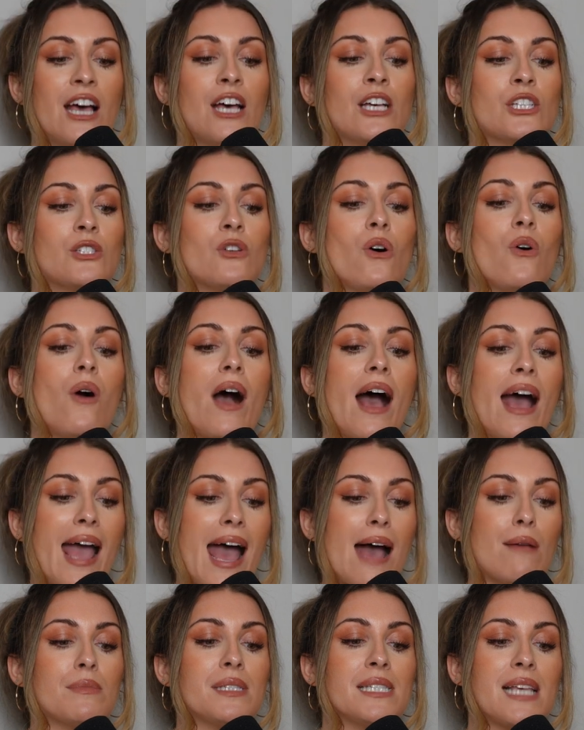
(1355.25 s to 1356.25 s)
So I
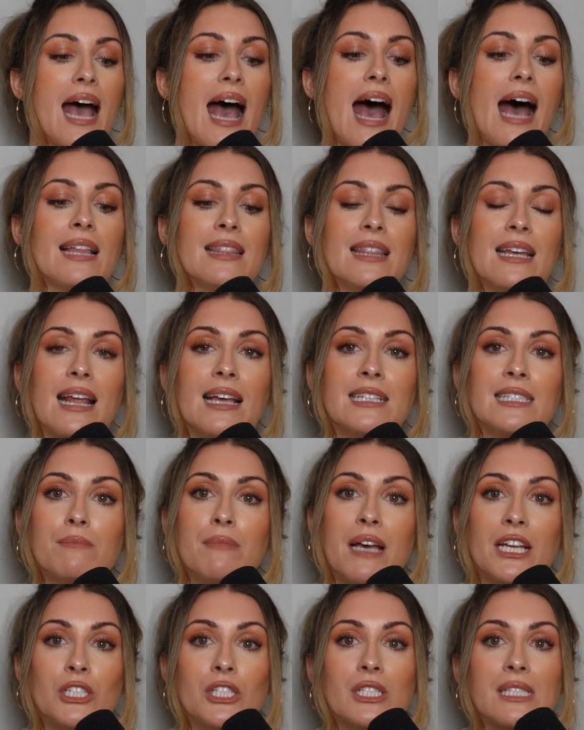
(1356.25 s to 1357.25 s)
am sad that as
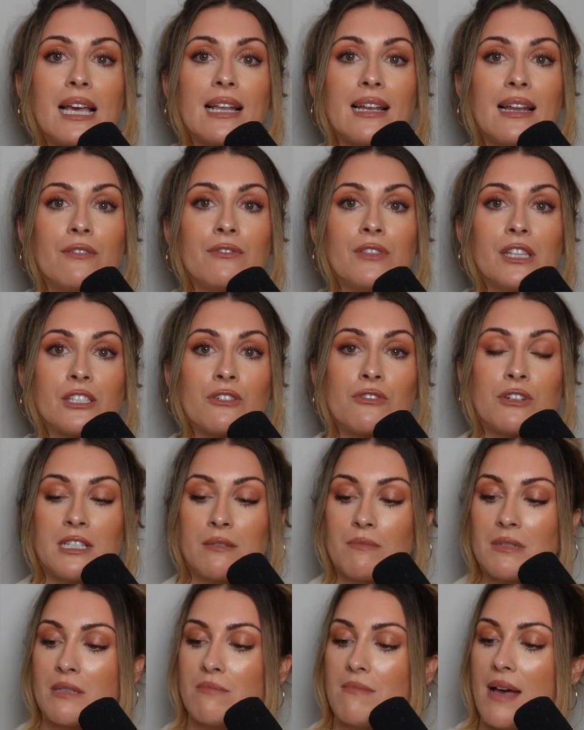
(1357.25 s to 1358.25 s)
much as I love this
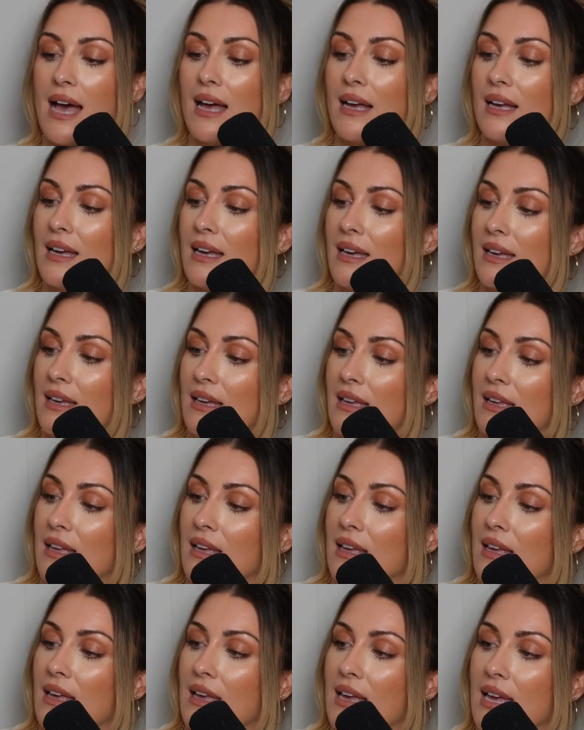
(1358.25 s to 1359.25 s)
Christmas mug,
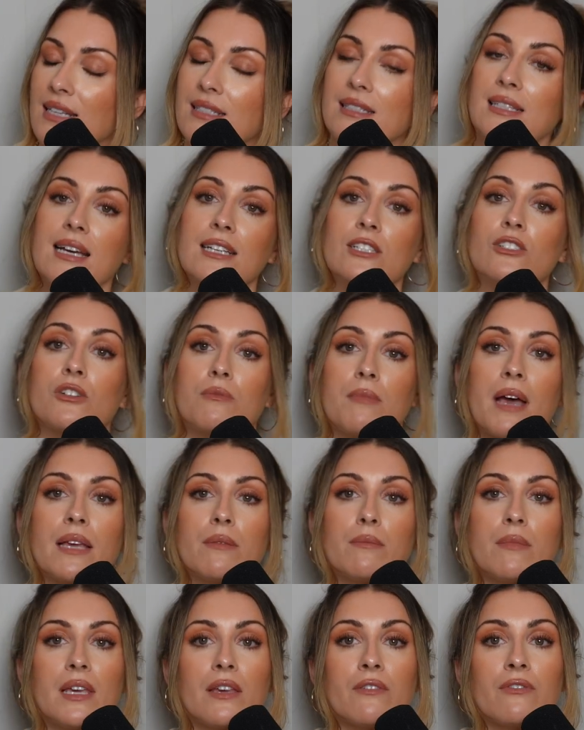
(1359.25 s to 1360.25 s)
it does
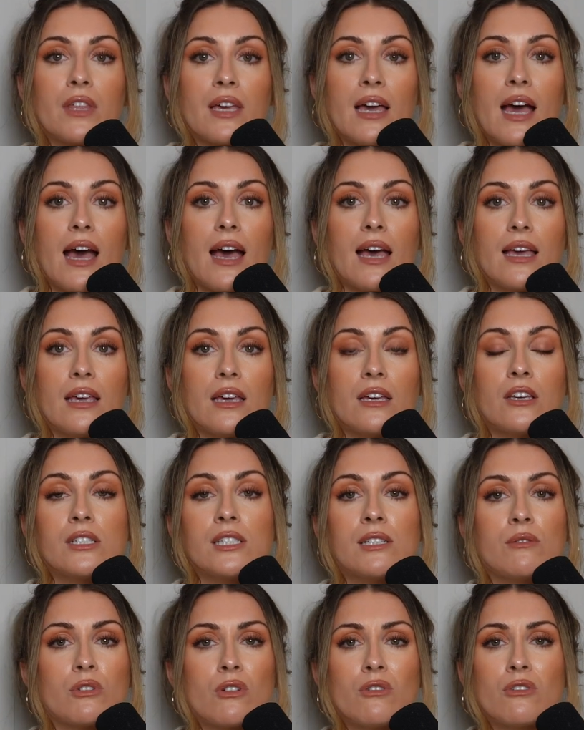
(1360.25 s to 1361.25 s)
remind me of the guy, because
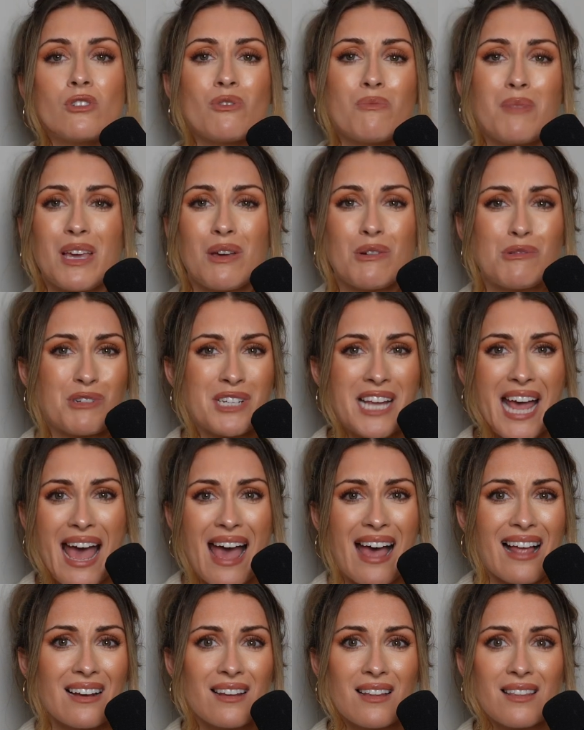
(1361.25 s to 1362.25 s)
he was also in my
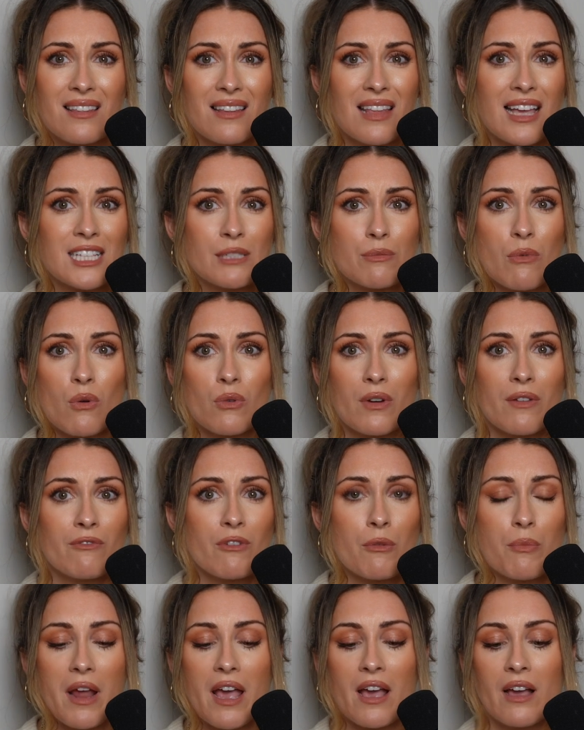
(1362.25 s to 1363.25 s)
hotel the next morning
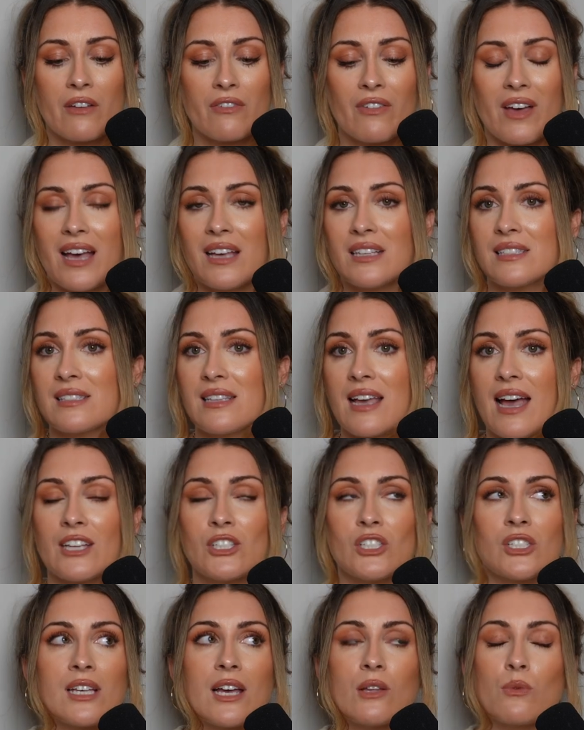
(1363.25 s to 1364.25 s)
for breakfast. I
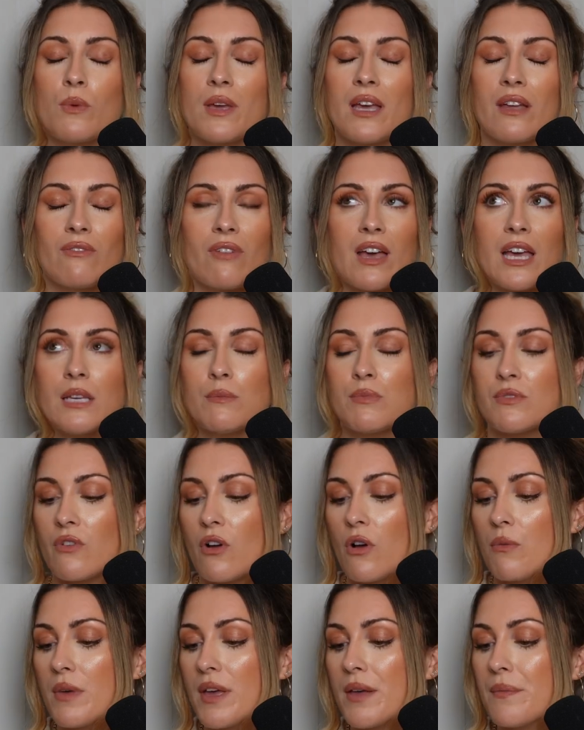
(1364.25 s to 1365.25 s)
just had weird vibes
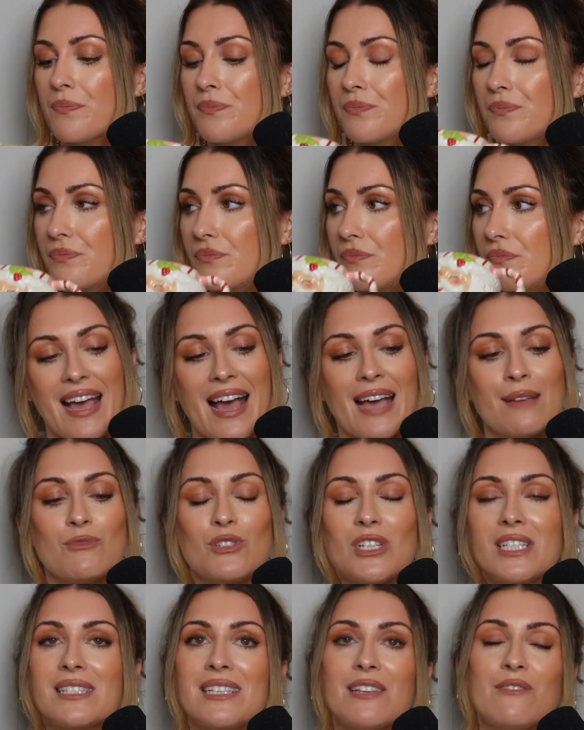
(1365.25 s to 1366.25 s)
from him. I'm
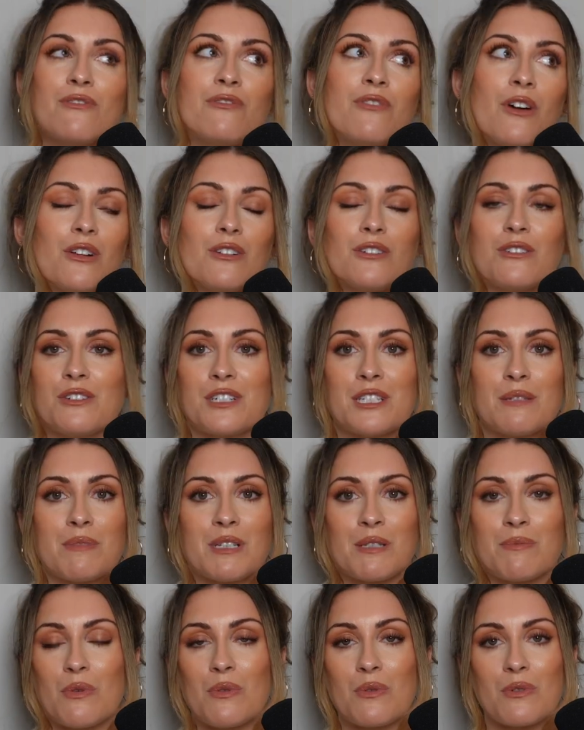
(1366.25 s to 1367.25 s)
just in full
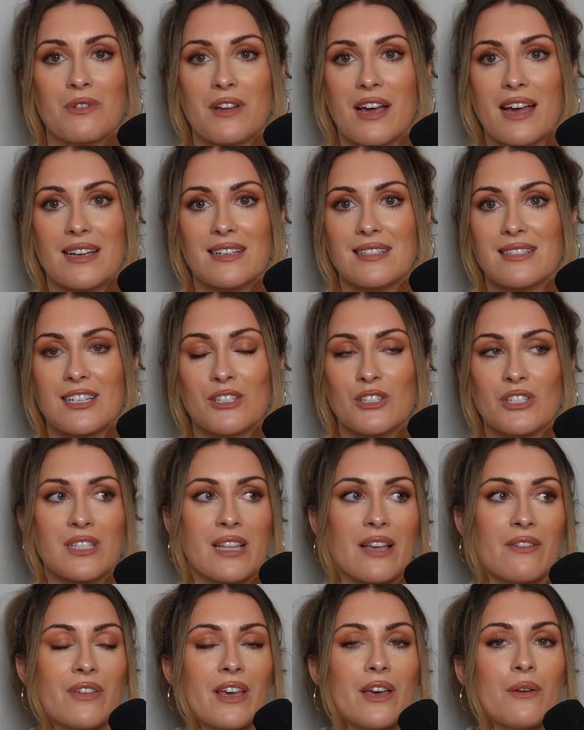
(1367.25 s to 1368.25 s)
Christmas mode, guys. I just
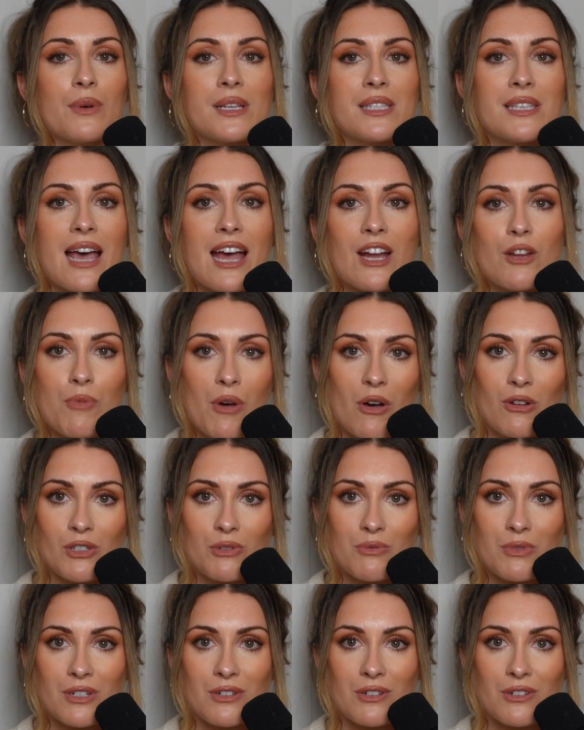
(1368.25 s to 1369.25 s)
love it. Went to Harry Potter
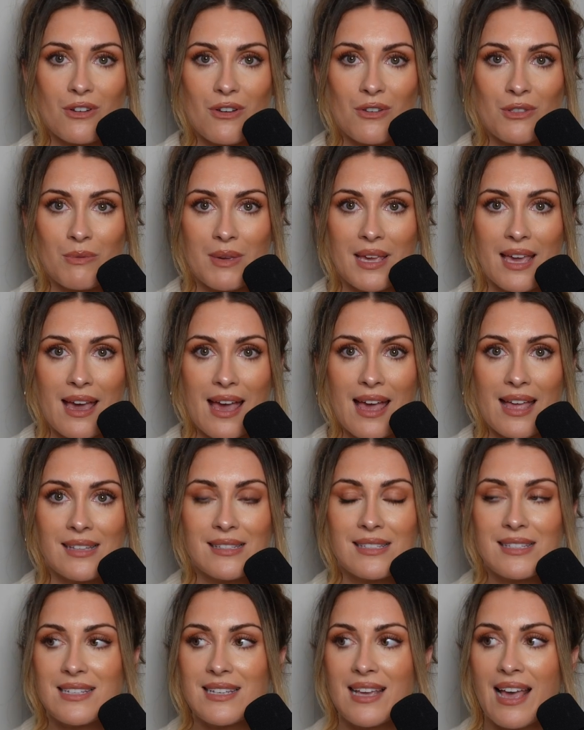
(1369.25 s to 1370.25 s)
World on the
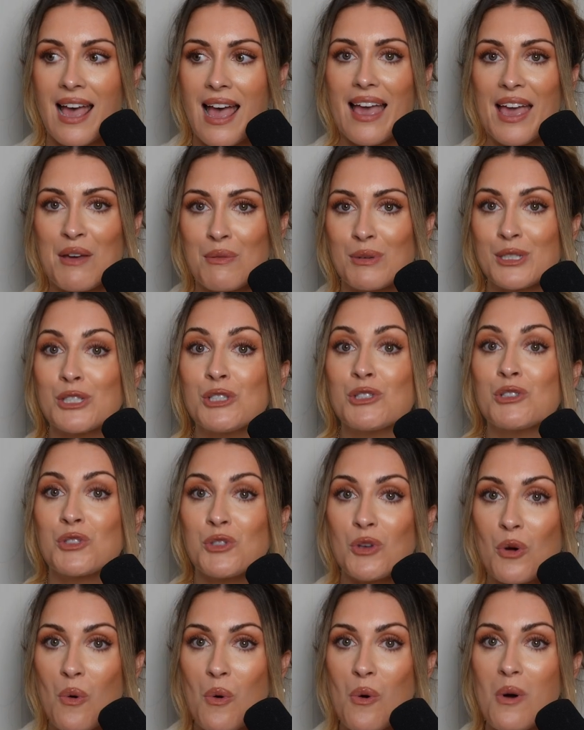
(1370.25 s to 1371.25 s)
weekend. It was
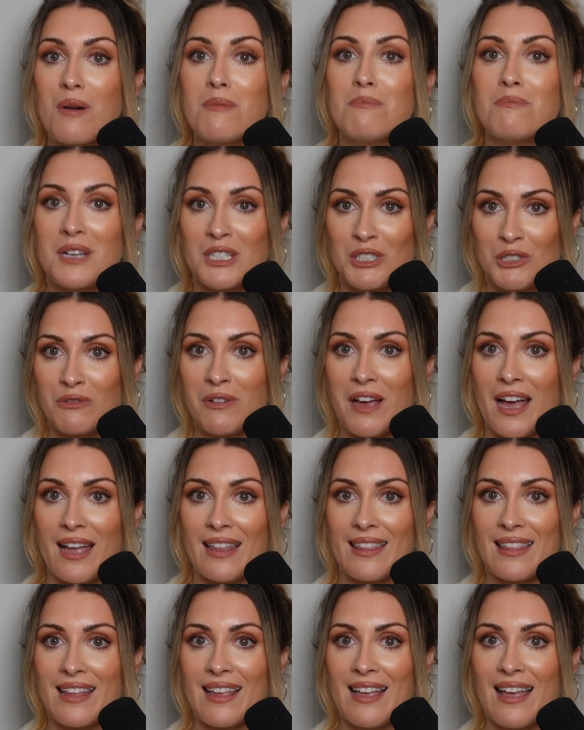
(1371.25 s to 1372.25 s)
so much
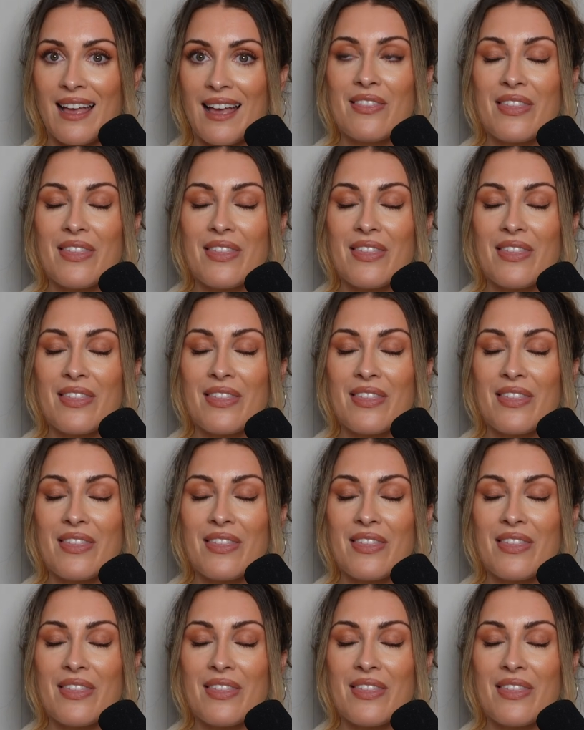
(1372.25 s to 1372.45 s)
fun.